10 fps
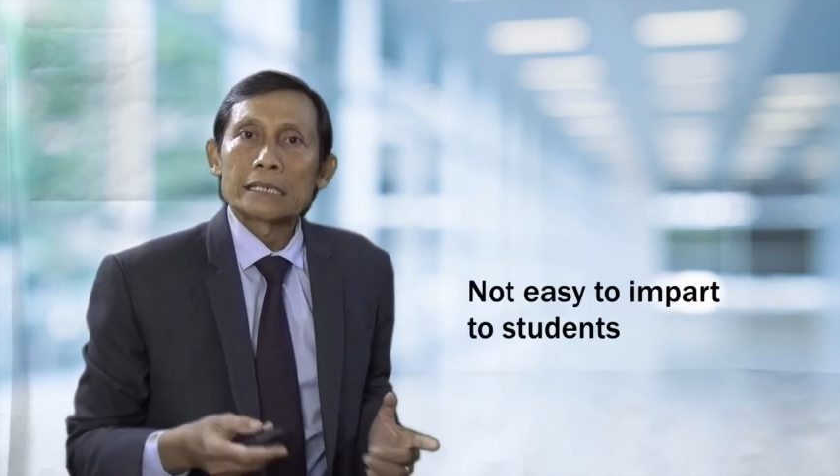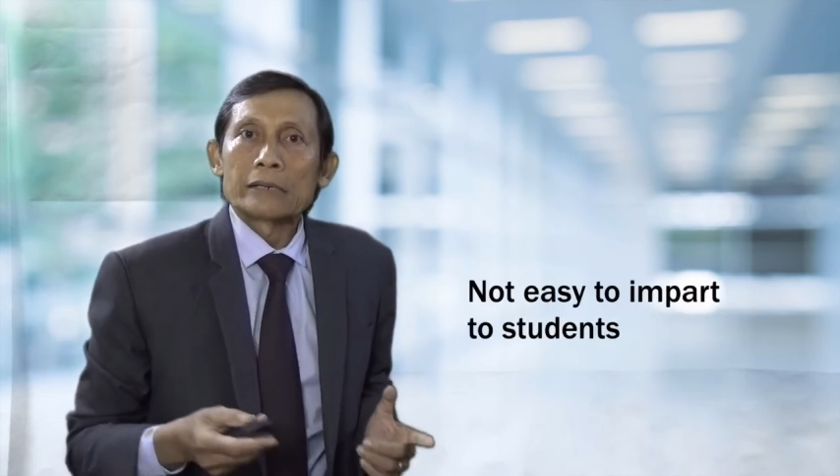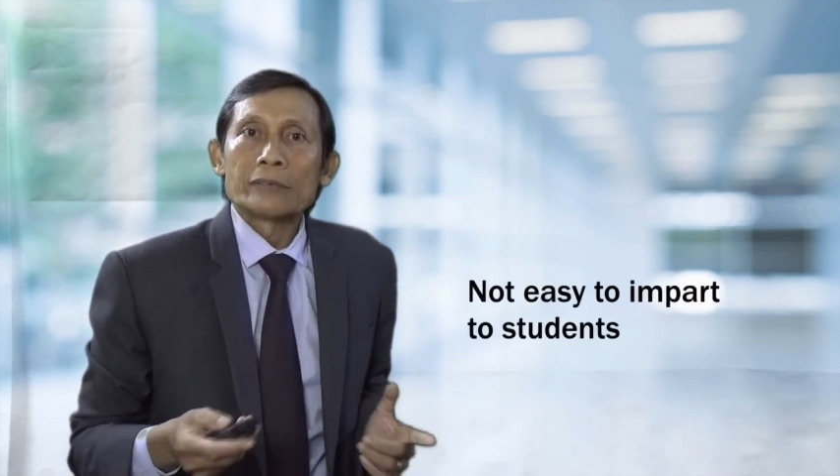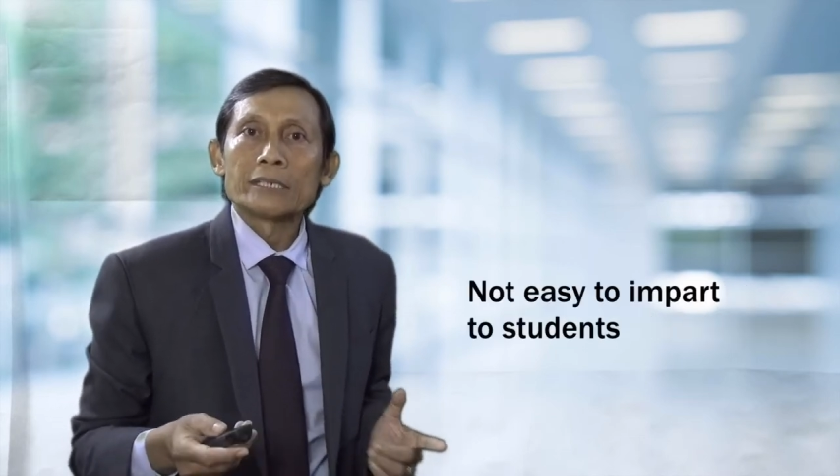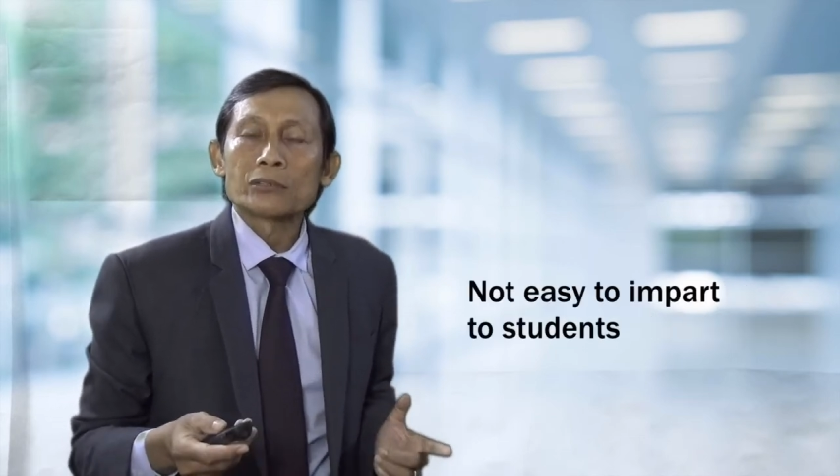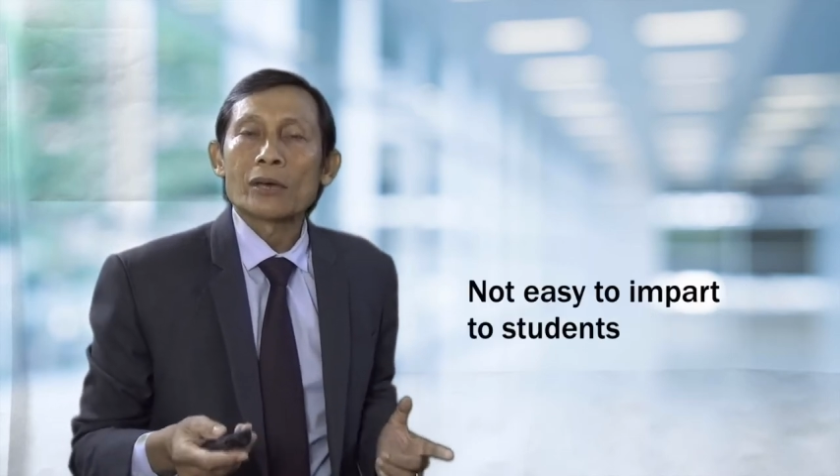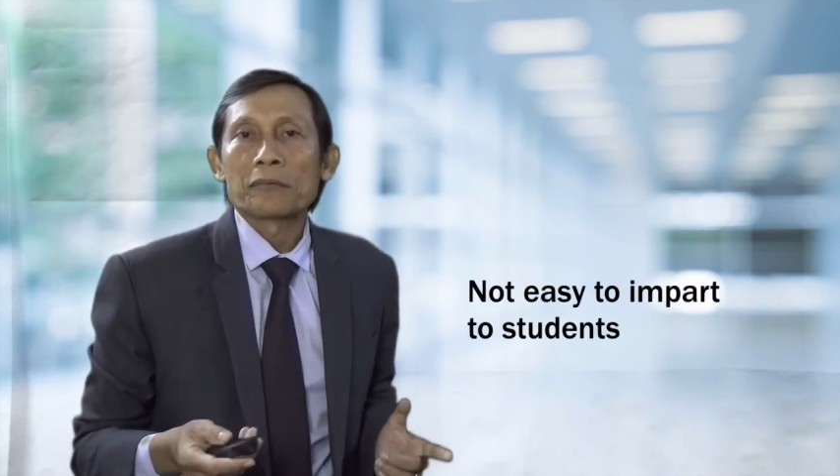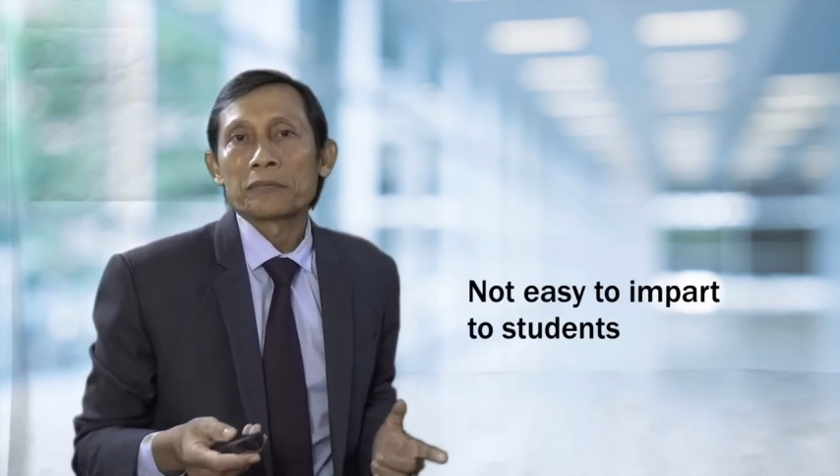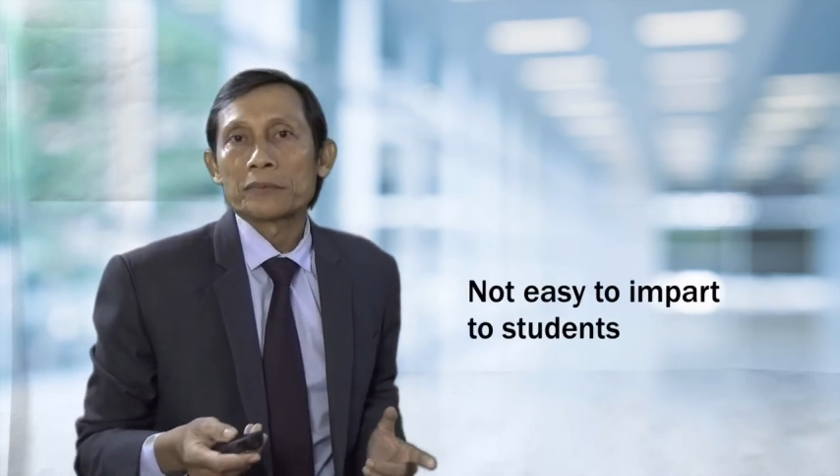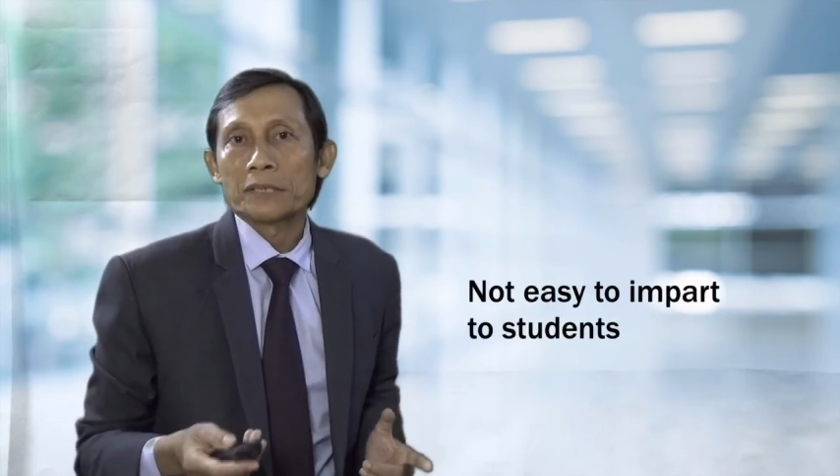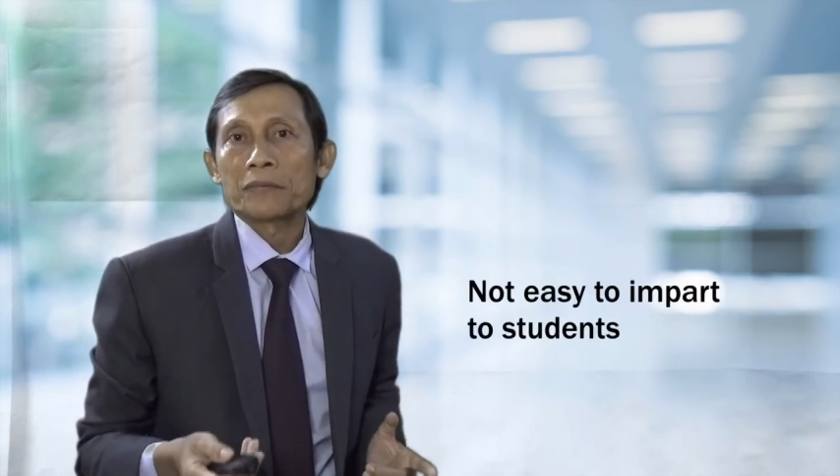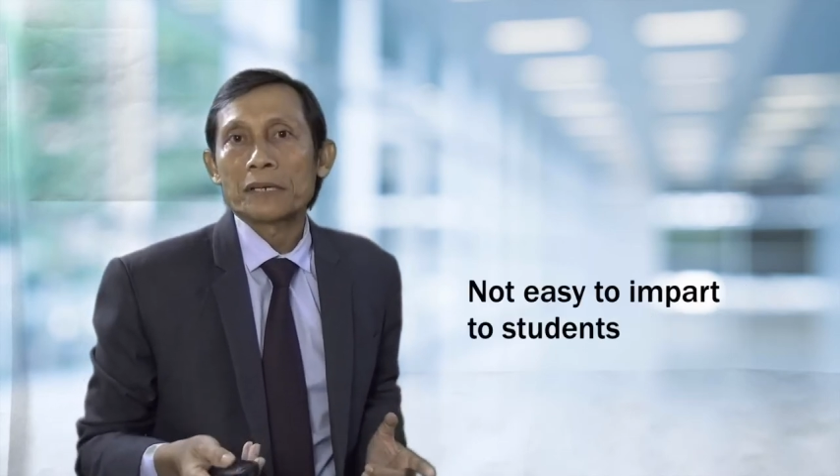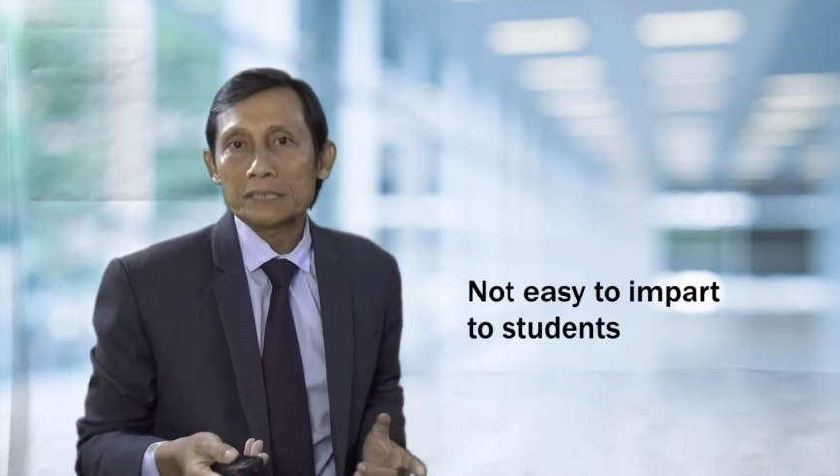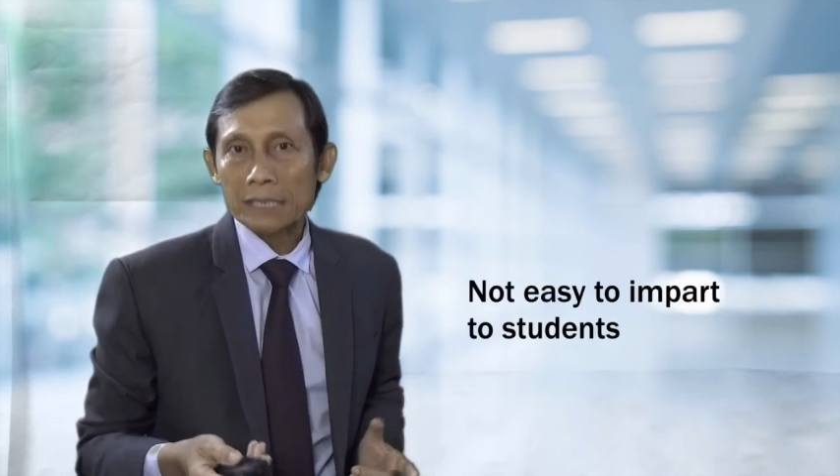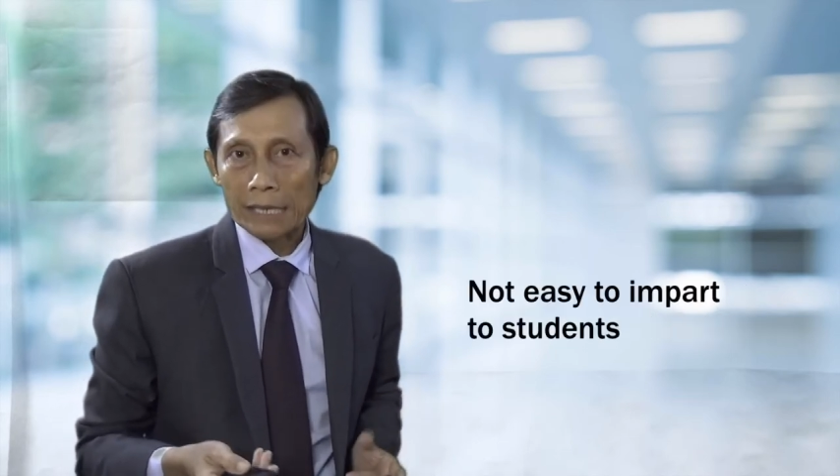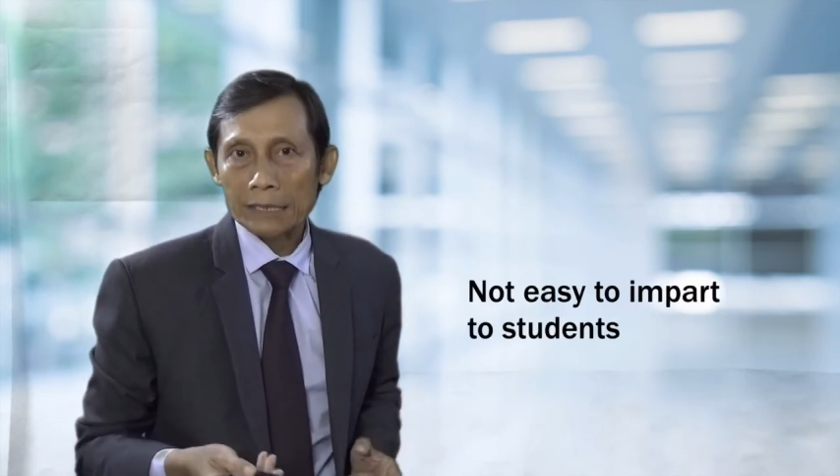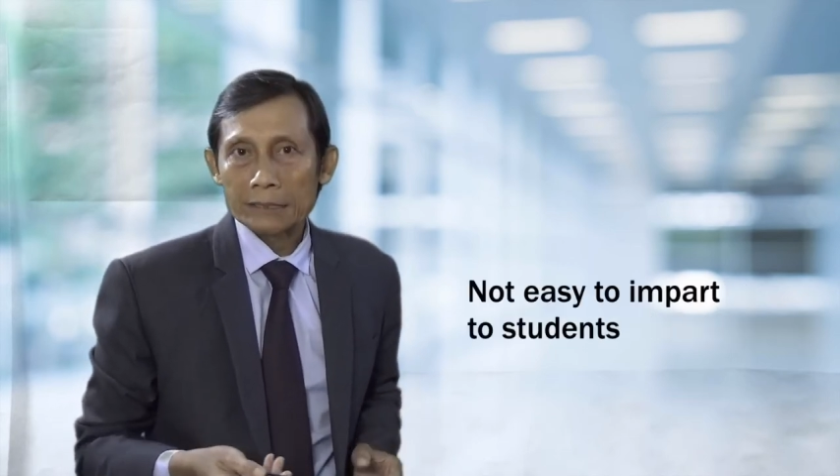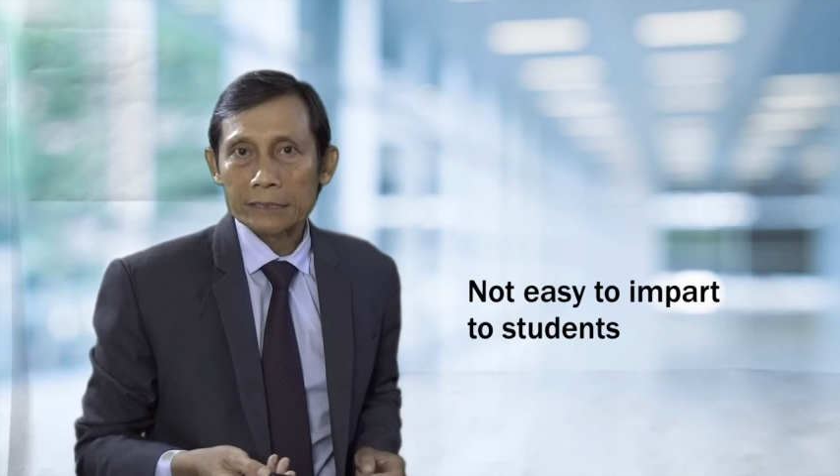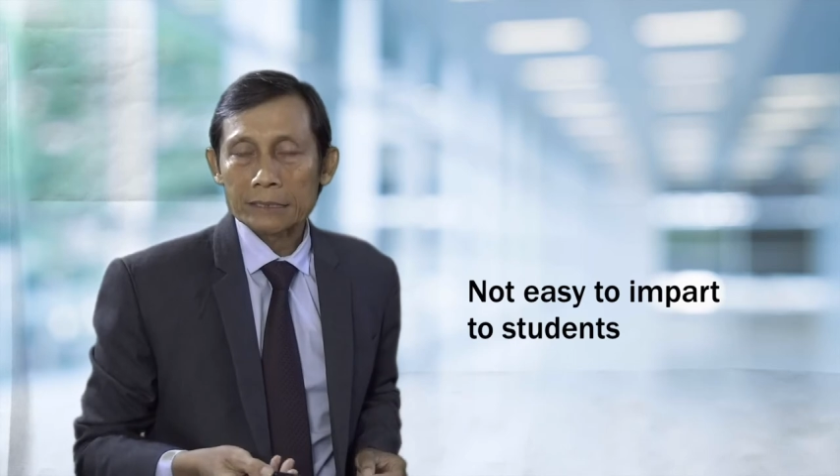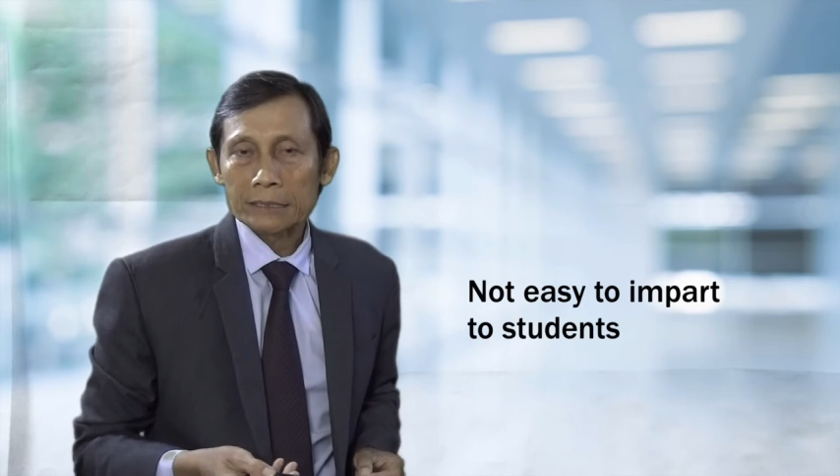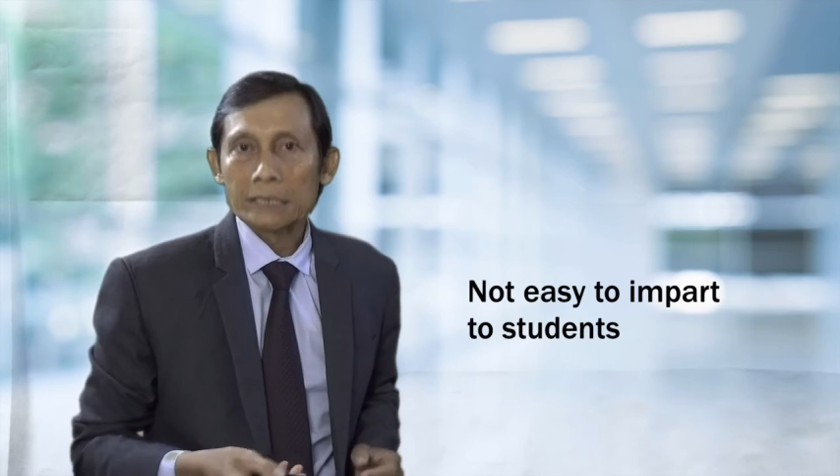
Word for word: we need to have different strategies,